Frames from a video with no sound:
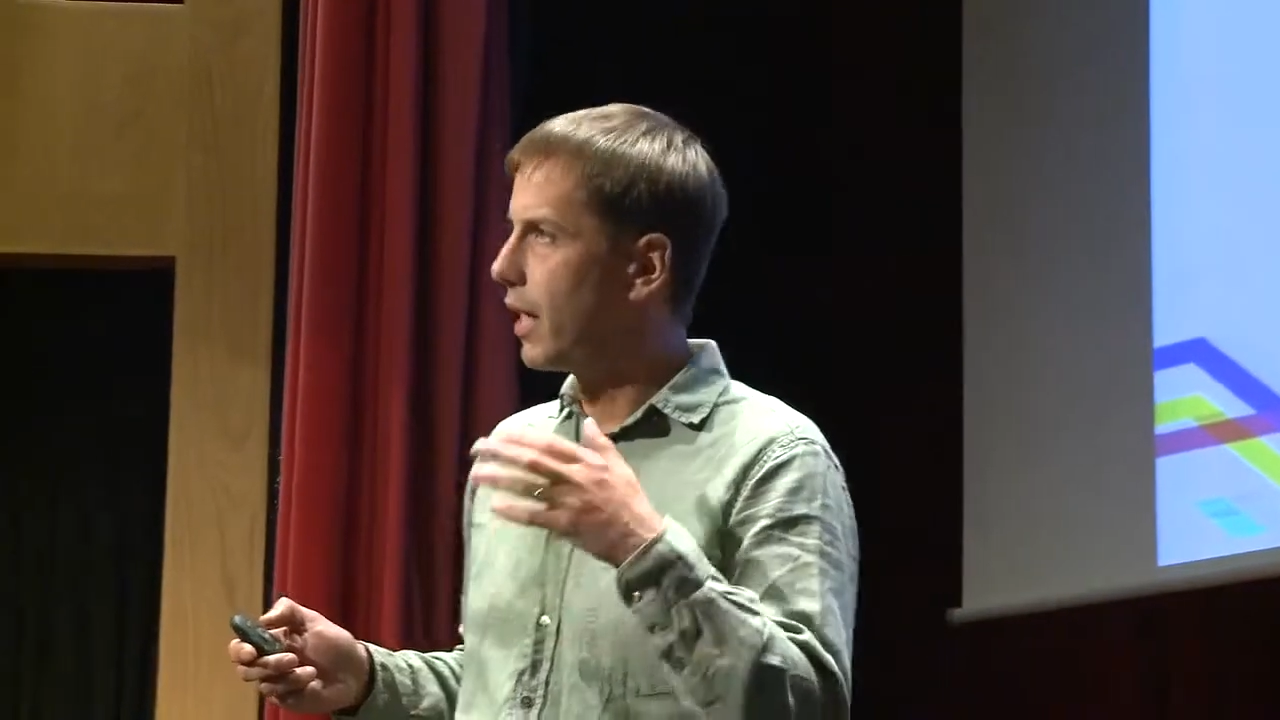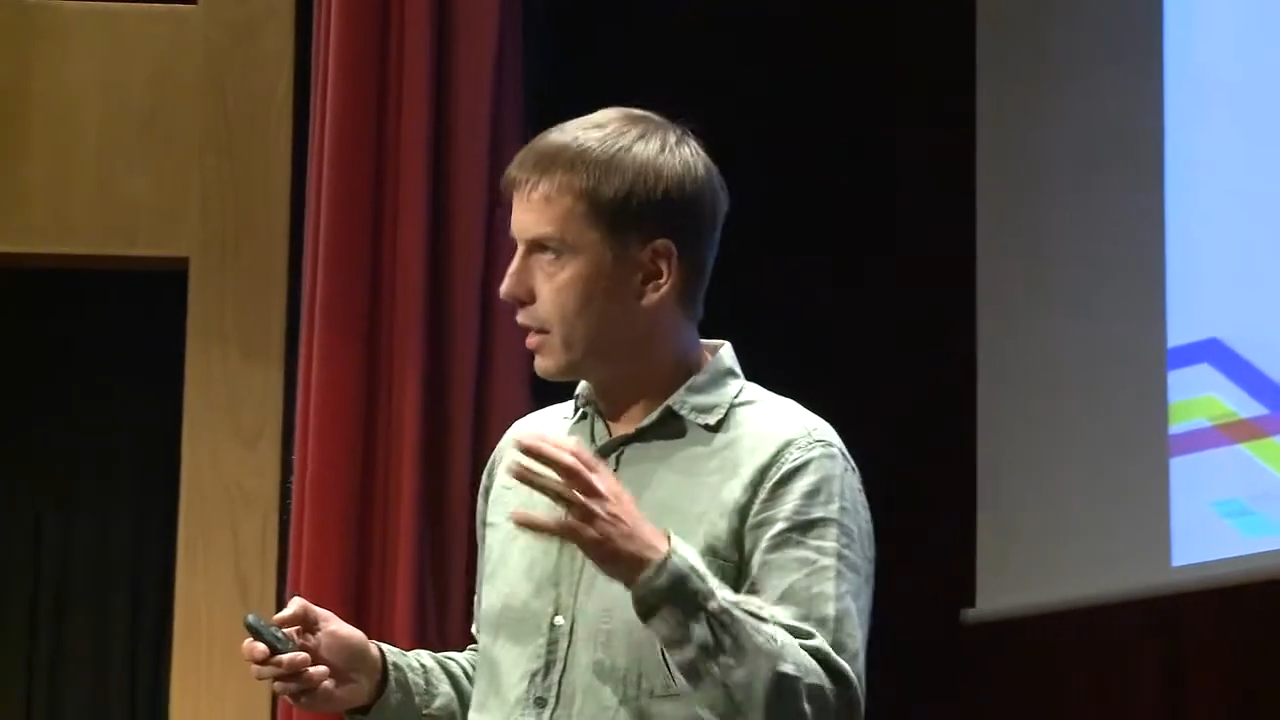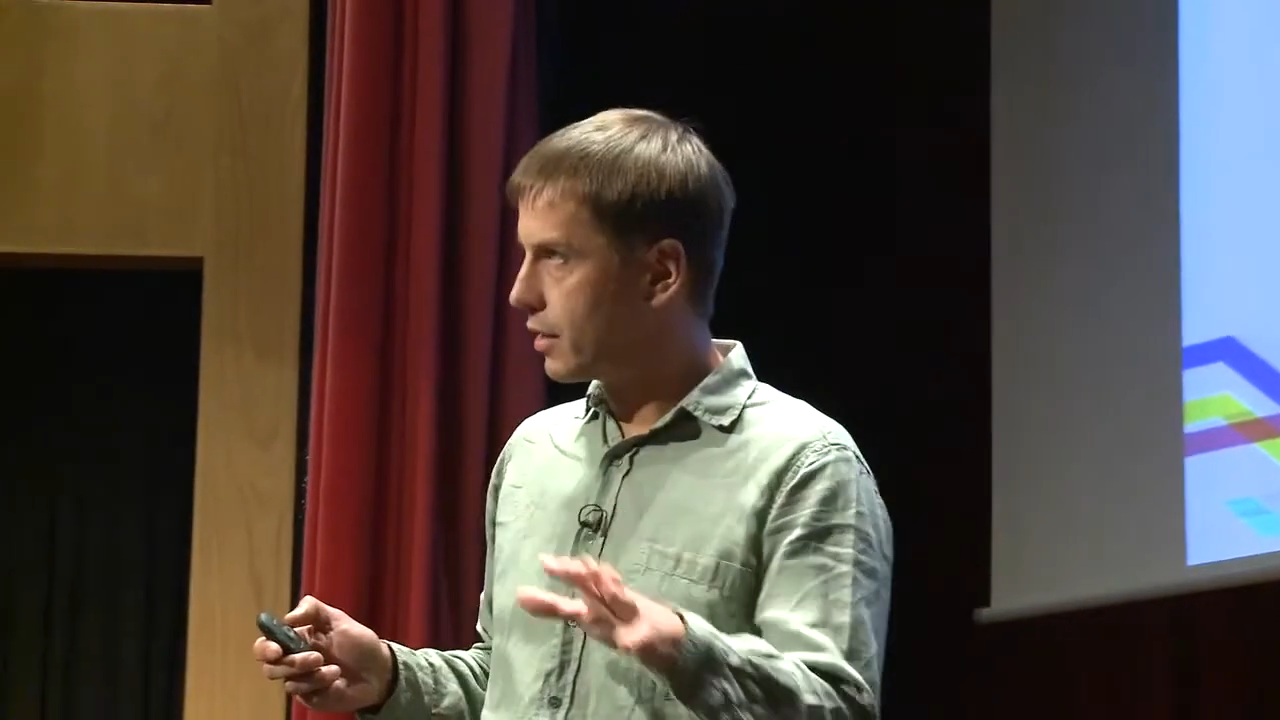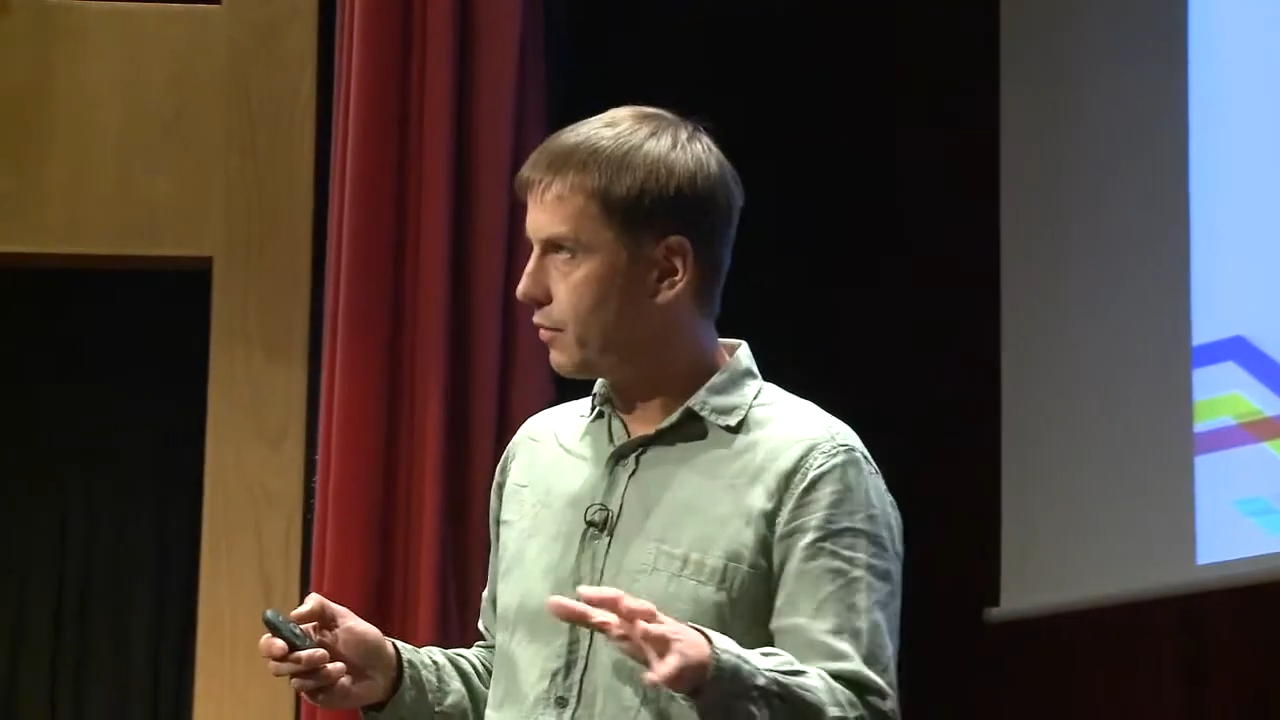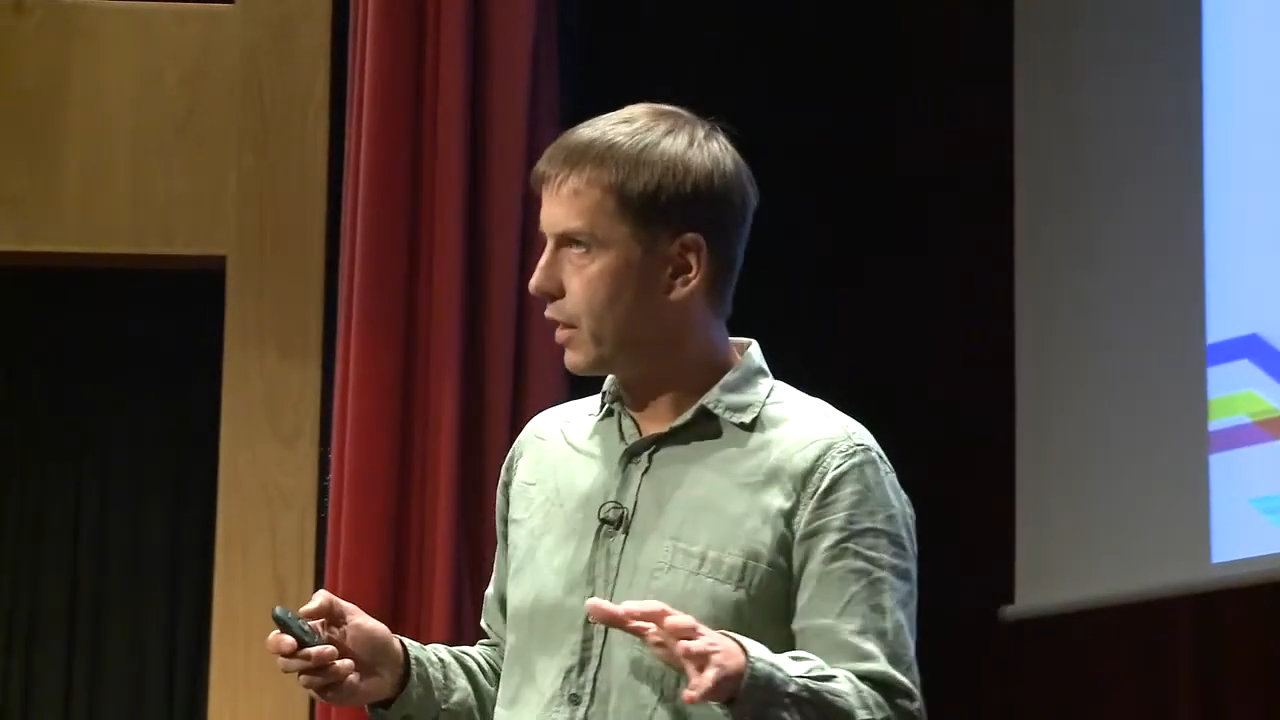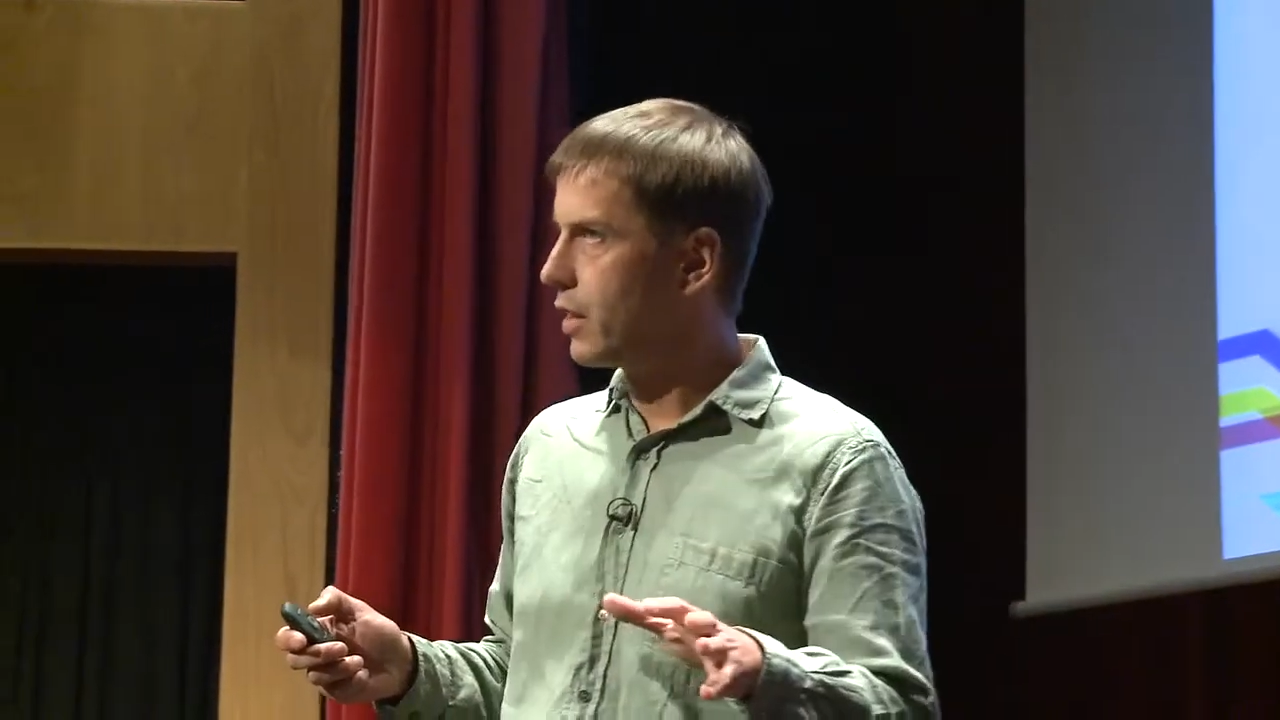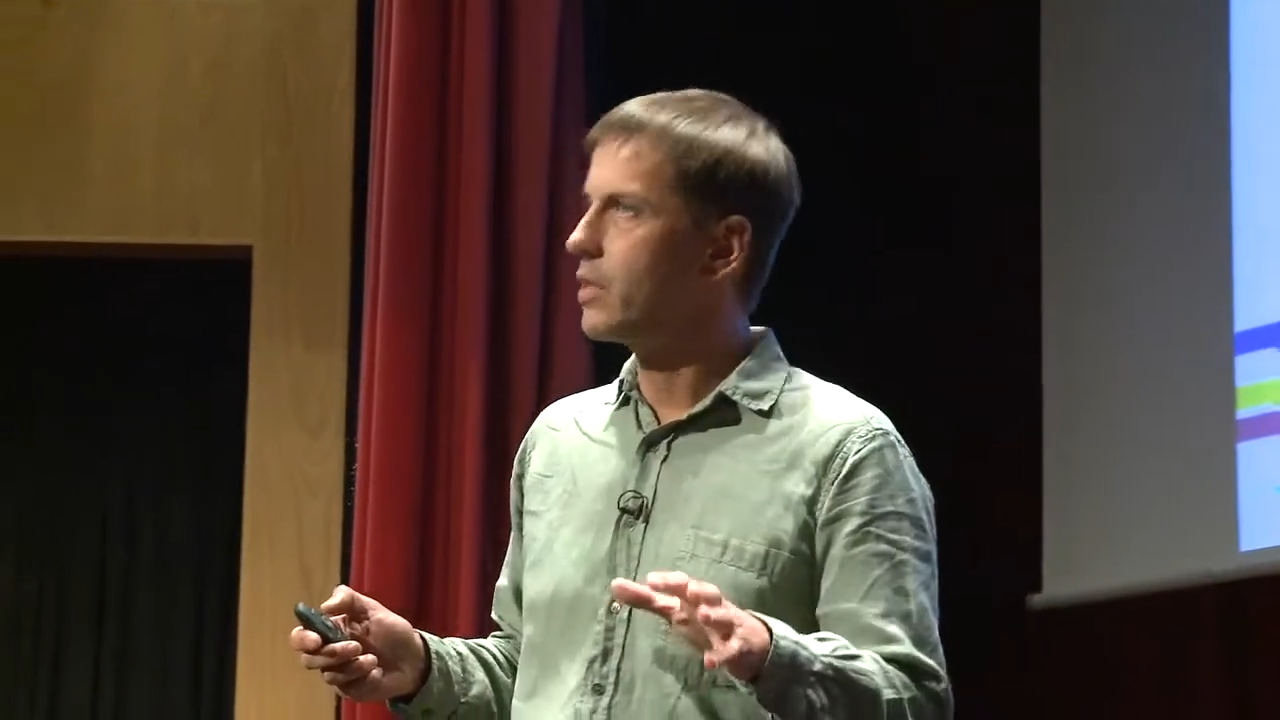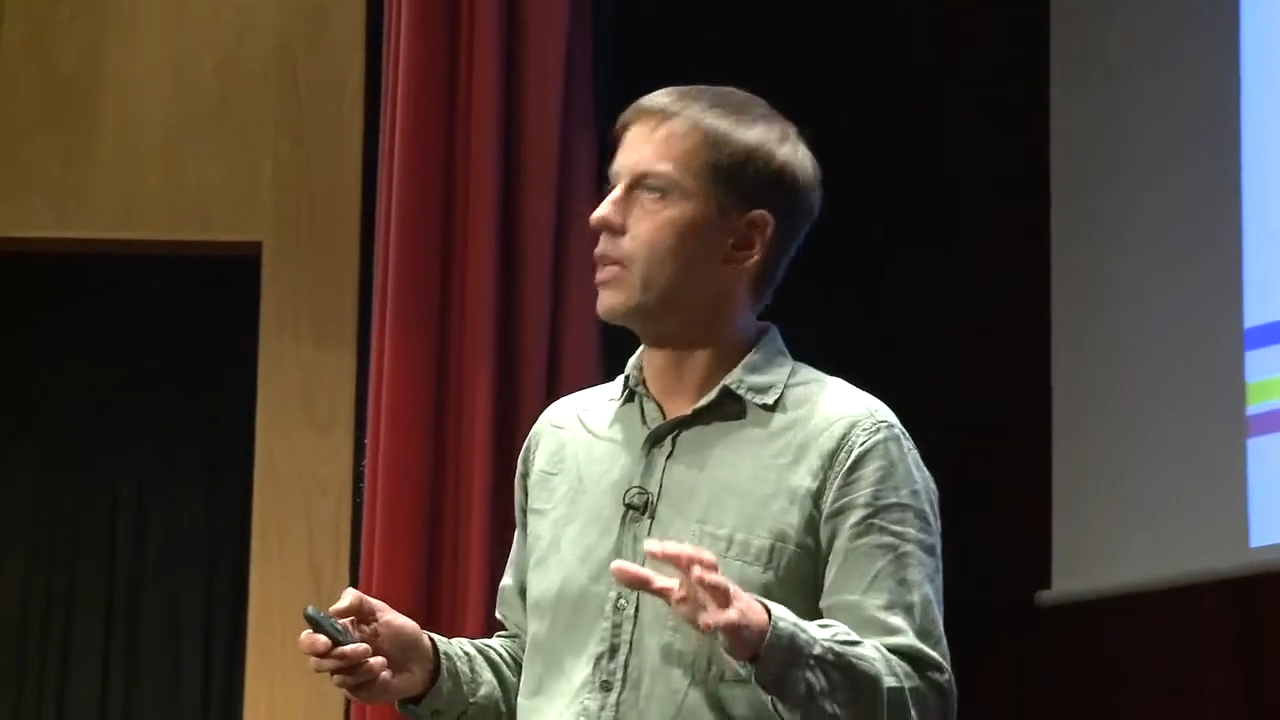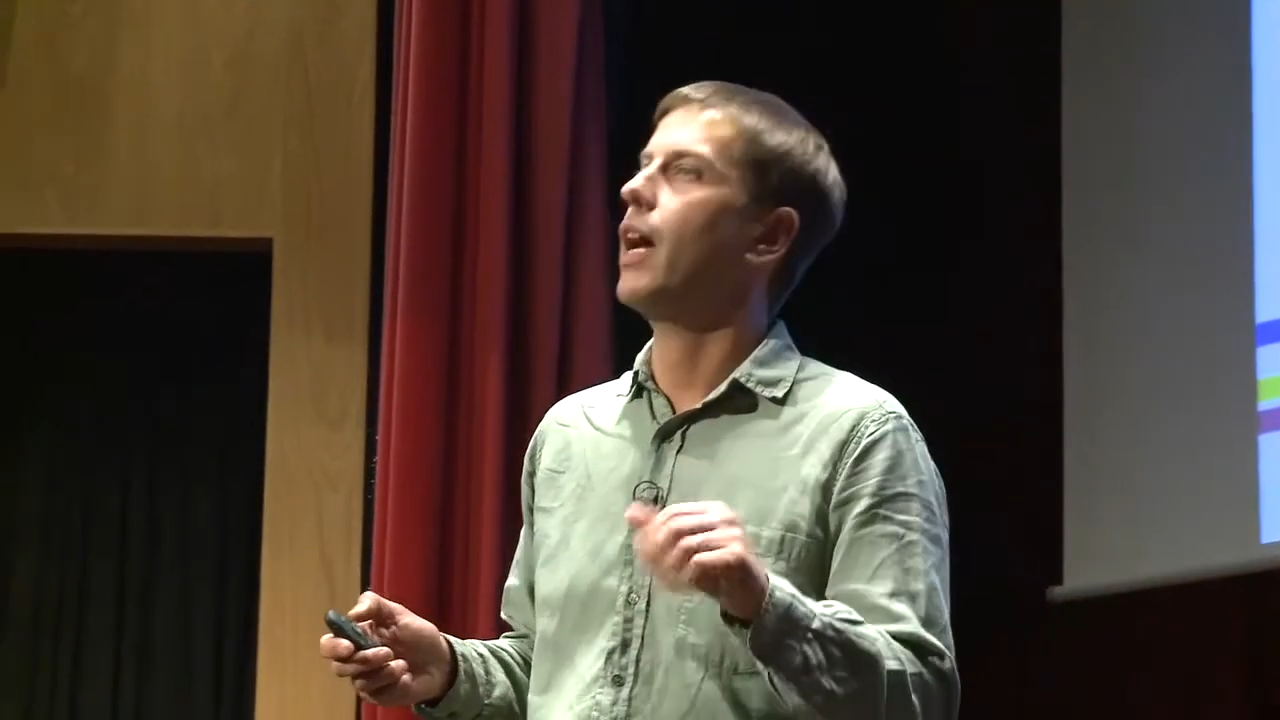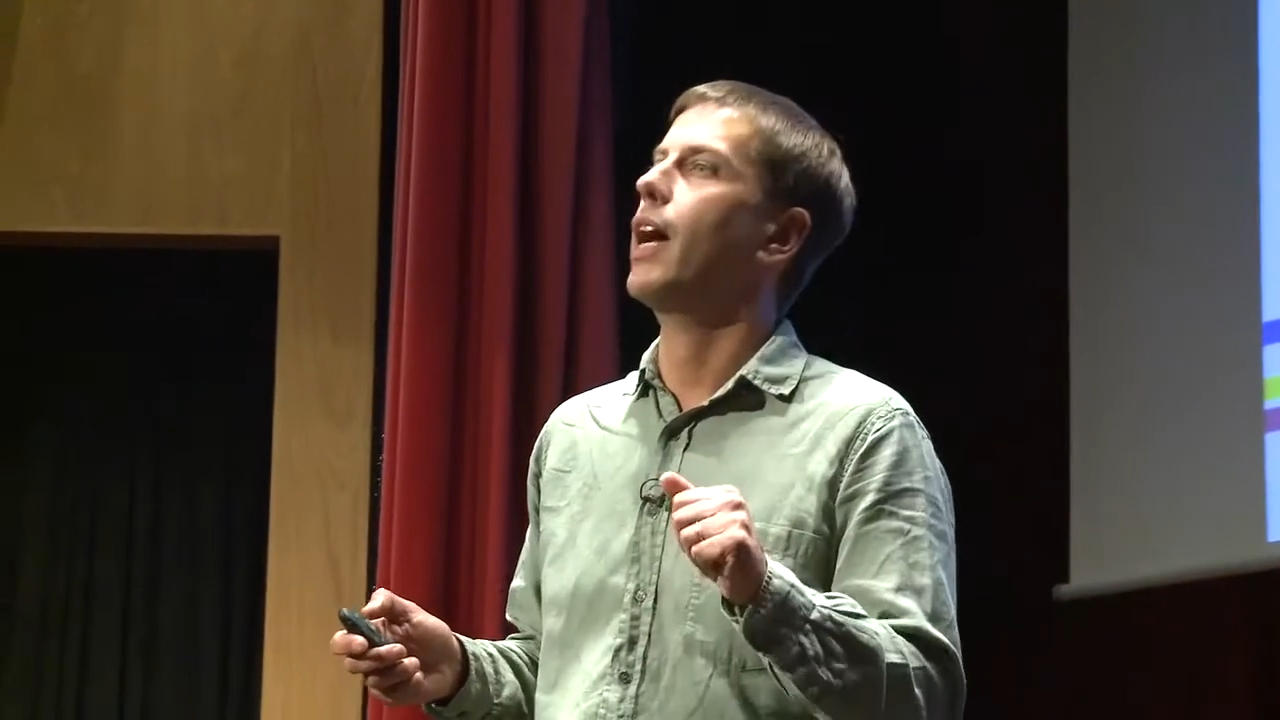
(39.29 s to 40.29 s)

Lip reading: latest figures